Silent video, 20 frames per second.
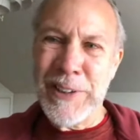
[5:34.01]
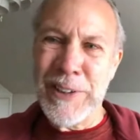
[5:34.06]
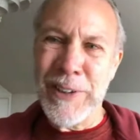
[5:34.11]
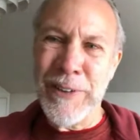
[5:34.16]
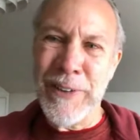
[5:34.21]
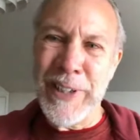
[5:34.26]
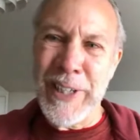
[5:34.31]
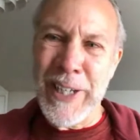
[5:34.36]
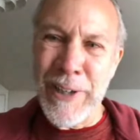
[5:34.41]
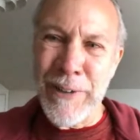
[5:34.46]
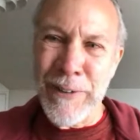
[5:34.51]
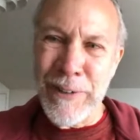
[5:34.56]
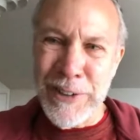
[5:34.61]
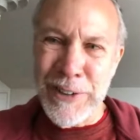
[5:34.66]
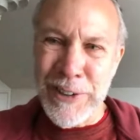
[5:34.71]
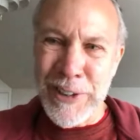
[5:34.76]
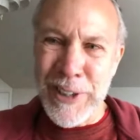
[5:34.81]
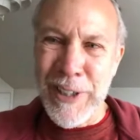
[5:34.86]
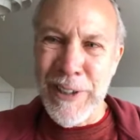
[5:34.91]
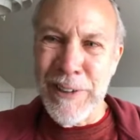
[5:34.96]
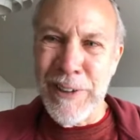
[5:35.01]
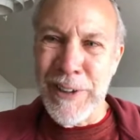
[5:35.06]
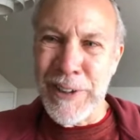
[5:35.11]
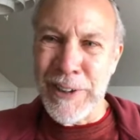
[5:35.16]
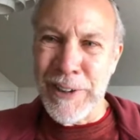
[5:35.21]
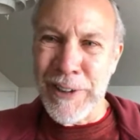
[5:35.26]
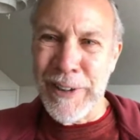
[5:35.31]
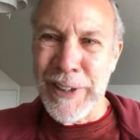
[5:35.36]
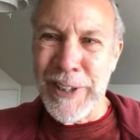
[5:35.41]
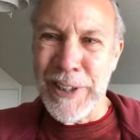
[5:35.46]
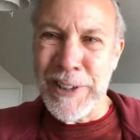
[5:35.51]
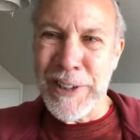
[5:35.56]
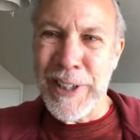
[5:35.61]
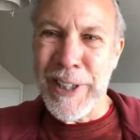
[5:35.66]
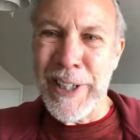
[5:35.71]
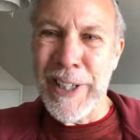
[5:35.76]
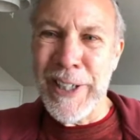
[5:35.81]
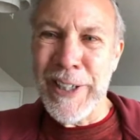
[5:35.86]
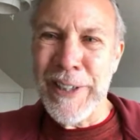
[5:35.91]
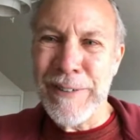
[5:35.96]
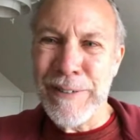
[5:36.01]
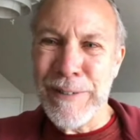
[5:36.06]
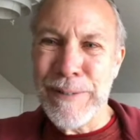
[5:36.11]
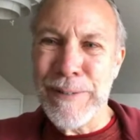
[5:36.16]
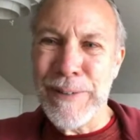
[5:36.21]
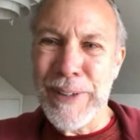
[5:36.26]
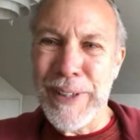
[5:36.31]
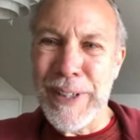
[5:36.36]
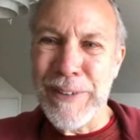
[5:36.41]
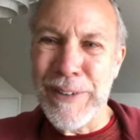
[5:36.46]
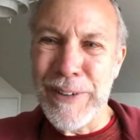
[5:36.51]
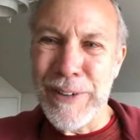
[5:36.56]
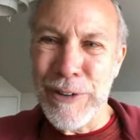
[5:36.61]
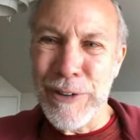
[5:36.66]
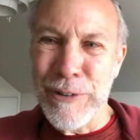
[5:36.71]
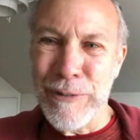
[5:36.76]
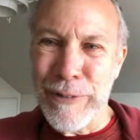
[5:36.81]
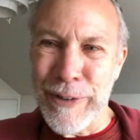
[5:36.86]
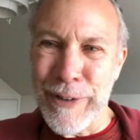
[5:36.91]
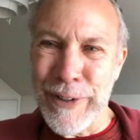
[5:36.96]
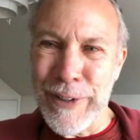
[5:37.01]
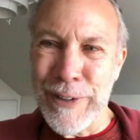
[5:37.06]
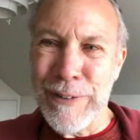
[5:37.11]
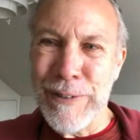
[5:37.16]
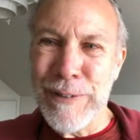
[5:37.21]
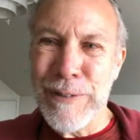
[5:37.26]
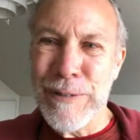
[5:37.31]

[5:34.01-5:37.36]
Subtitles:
So the hours got longer each day over the